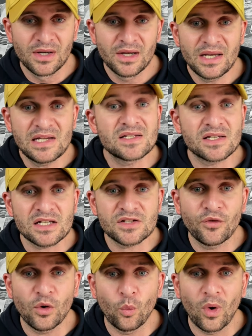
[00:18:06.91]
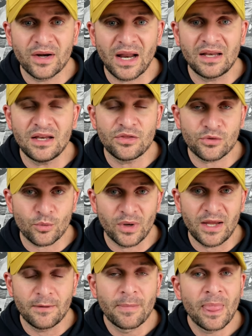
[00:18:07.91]
He's six foot, one
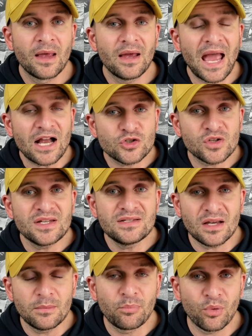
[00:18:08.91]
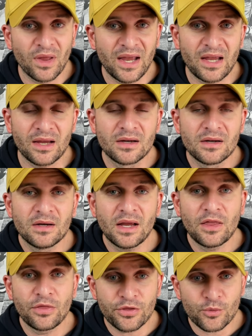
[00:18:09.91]
ninety-three, actually did play
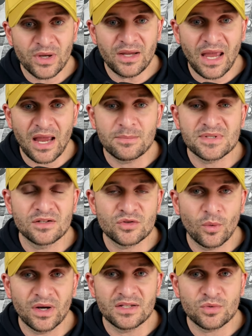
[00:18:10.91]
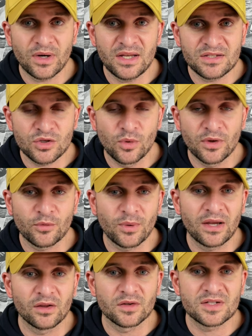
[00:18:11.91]
in three games in twenty twenty-two in the
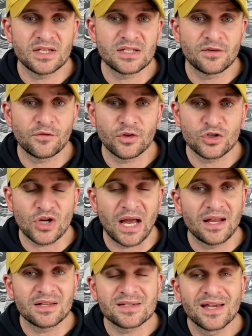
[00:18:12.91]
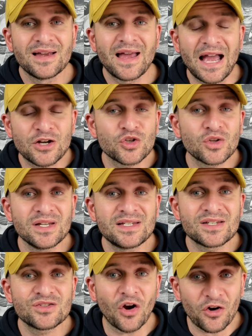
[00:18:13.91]
regular season for the Giants, actually
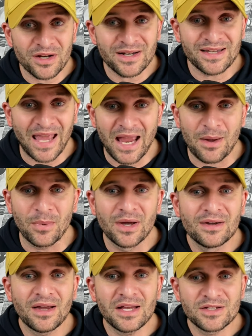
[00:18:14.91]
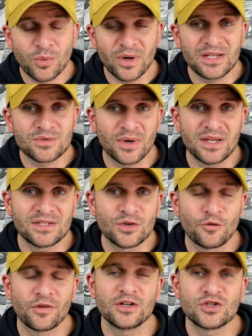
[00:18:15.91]
started a game in twenty twenty-two
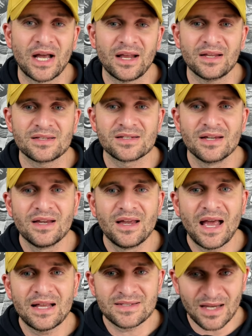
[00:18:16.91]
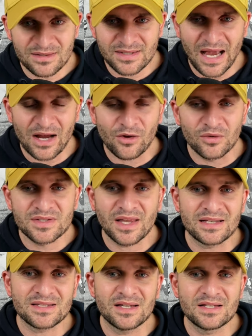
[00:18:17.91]
for the Giants, had ten tackles
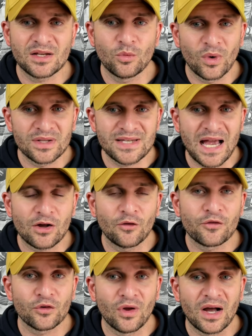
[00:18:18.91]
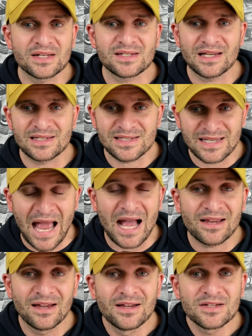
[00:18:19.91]
that season, one tackle for loss, a
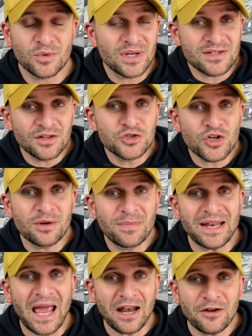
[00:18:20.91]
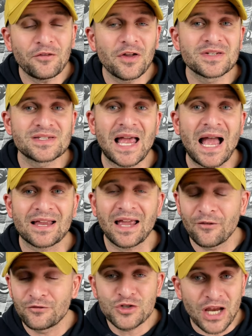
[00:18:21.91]
sack. So he's a legitimate N F L sack
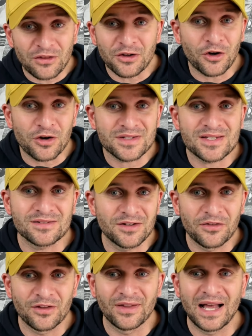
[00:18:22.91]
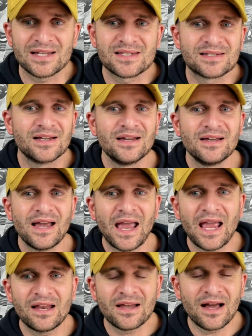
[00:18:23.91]
of Jalen Hurts nonetheless.
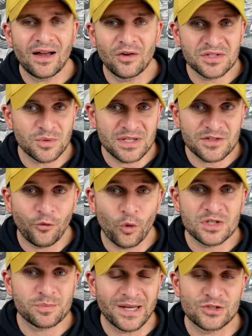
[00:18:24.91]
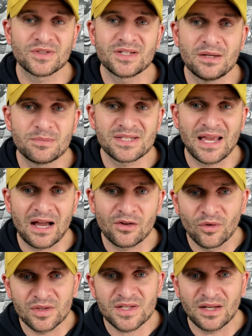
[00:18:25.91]
And uh, also has four special teams
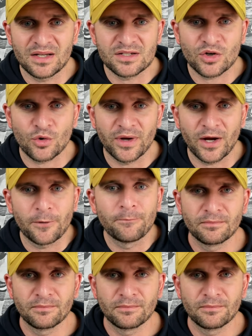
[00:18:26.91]
tackles in his career.